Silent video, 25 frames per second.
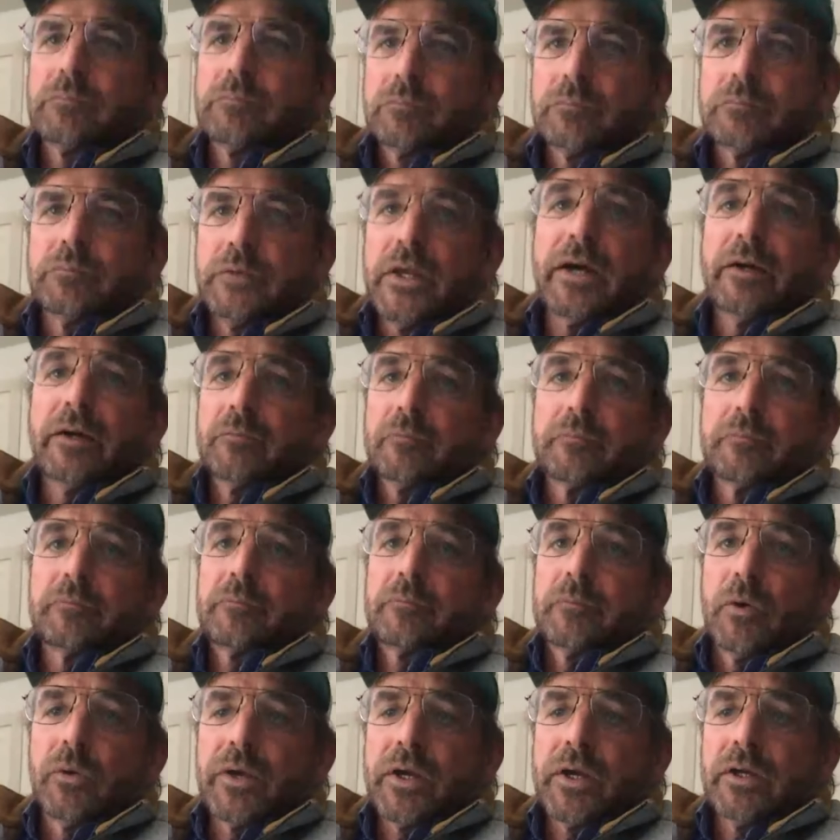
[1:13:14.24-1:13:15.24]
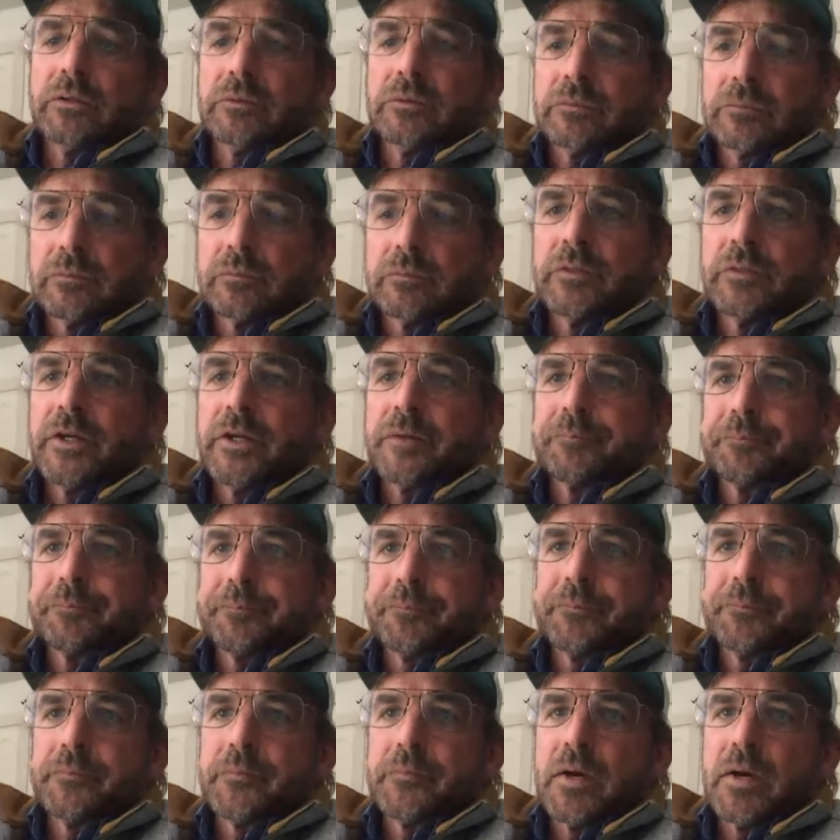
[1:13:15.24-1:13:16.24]
Yep. Oh yeah. Yep.
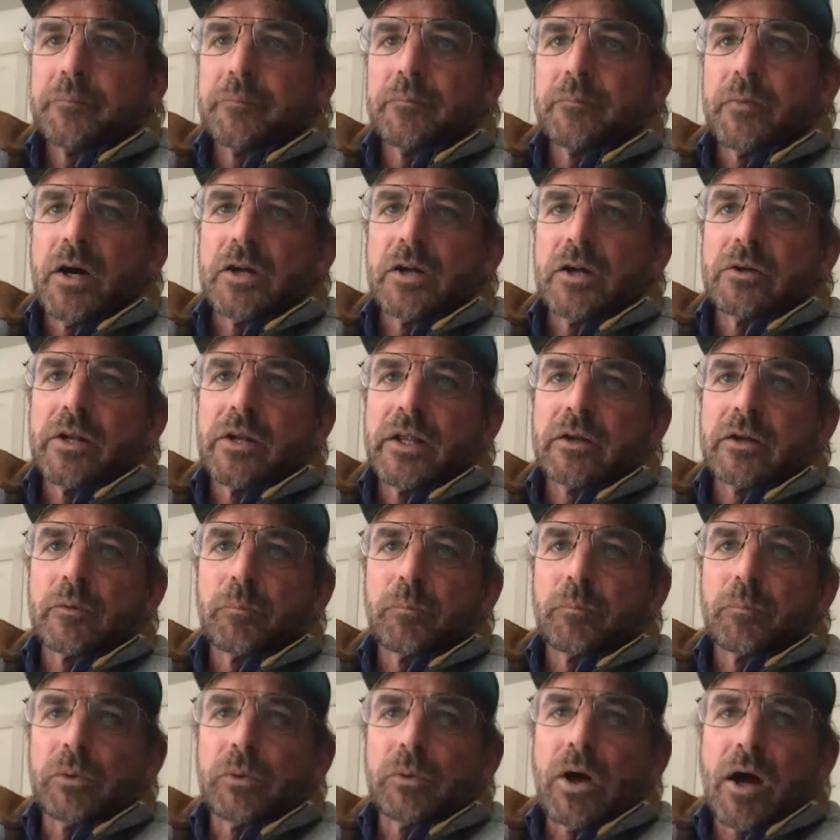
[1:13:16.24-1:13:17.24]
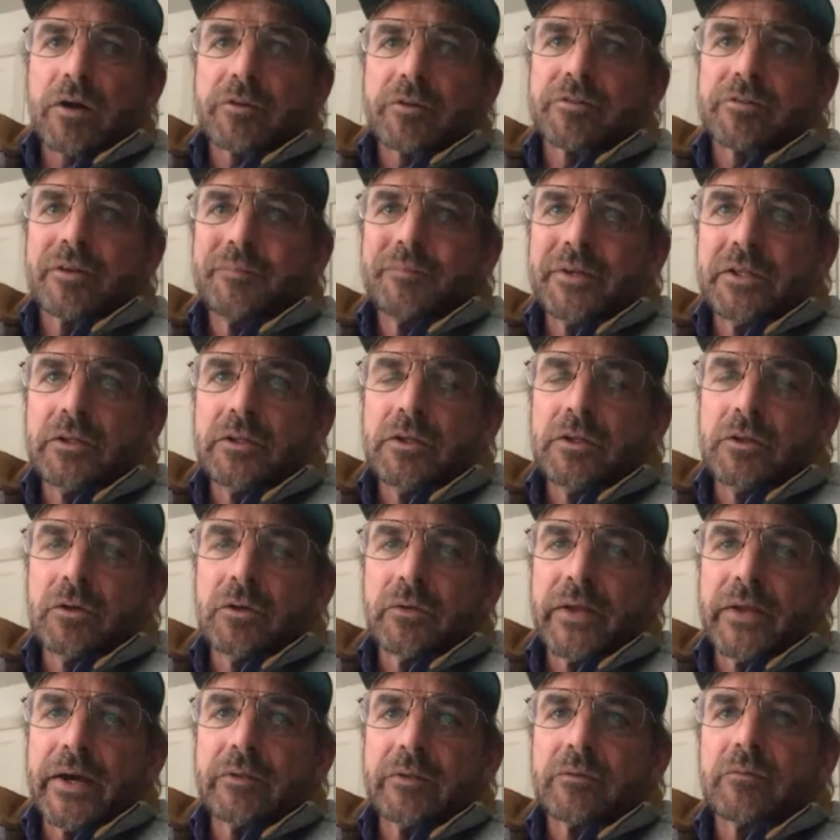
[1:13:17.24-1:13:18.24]
Yep. 100 acre blocks. I mean, you know
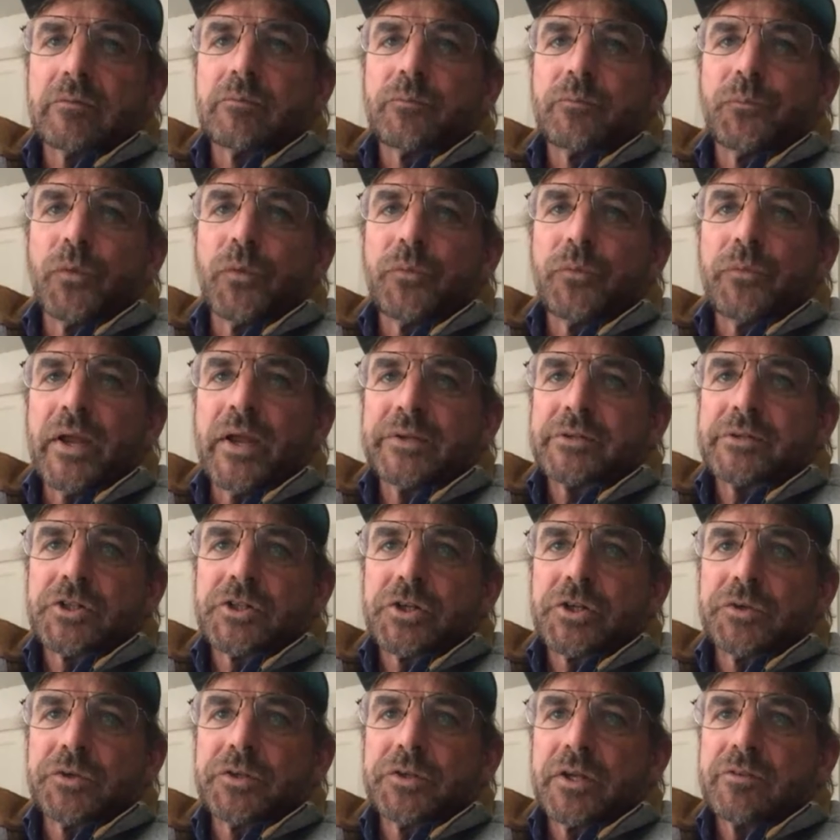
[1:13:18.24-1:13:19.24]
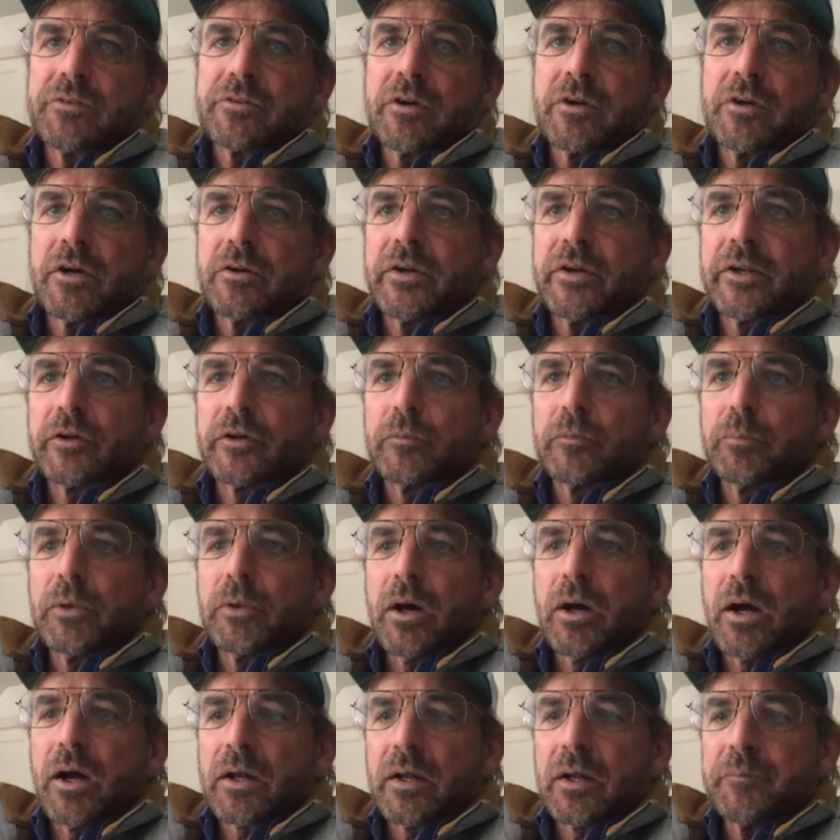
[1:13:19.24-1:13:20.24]
that one ranch I showed you has a 100 acre
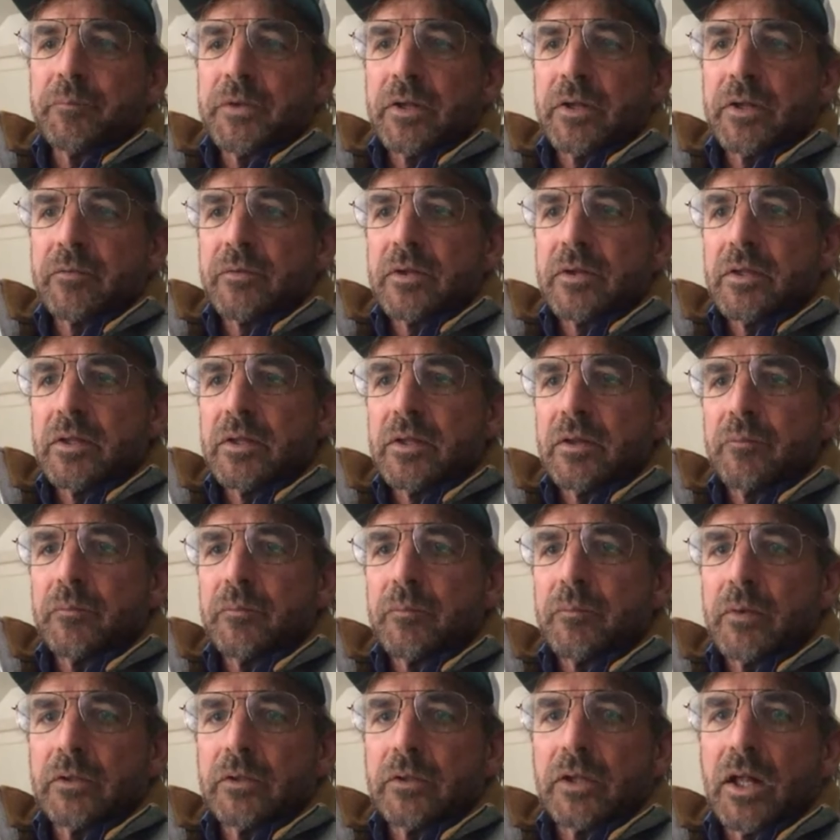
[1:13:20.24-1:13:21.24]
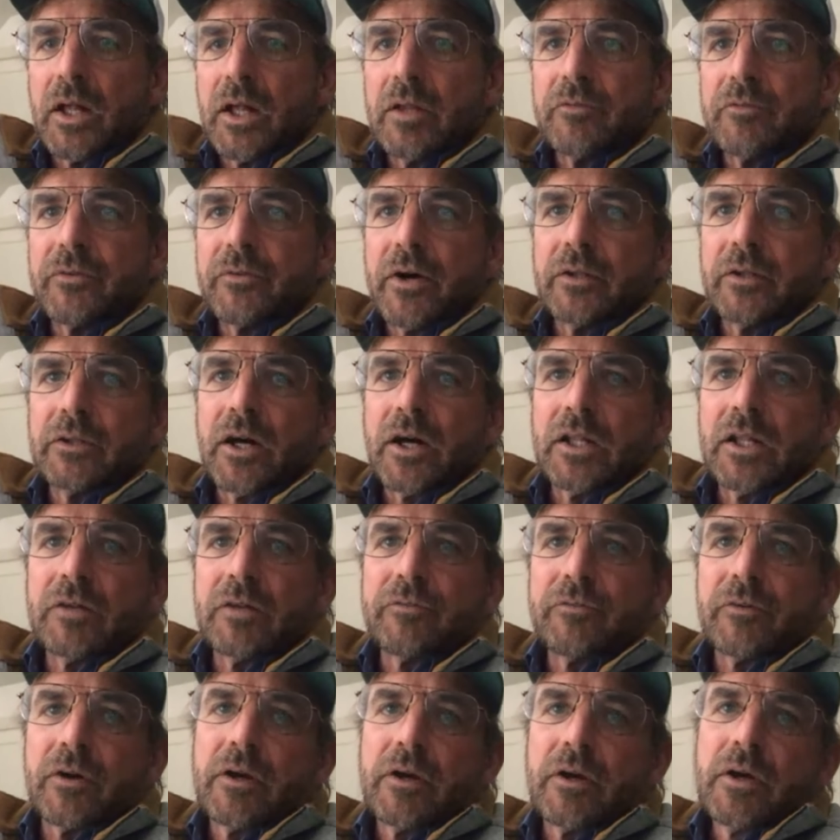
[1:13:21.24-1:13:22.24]
block. I mean, I, you know, a lot of a lot
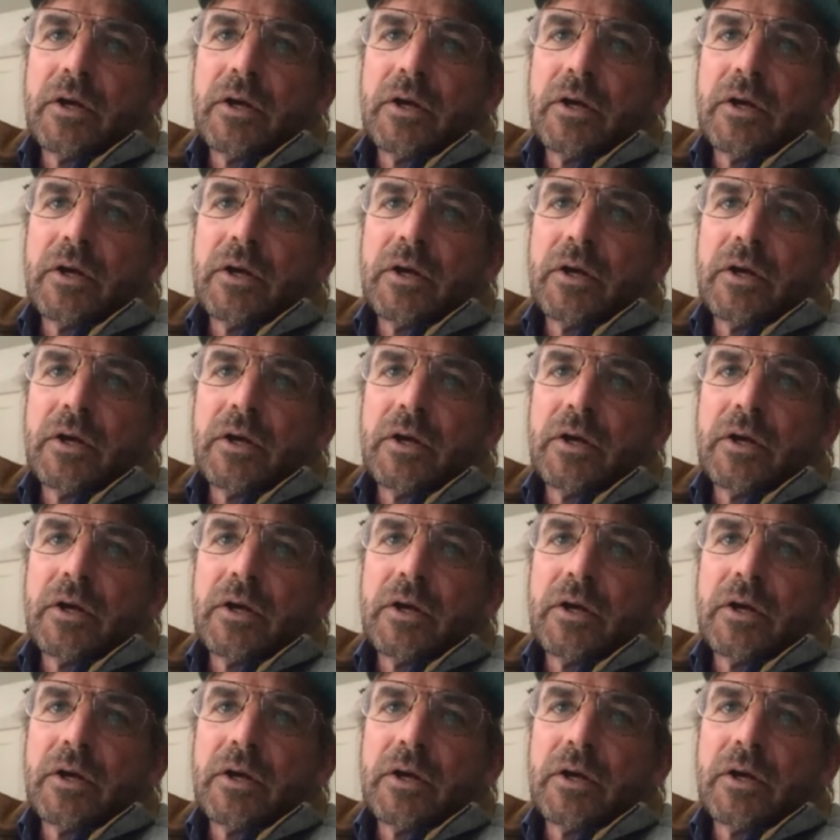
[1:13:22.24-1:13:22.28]
of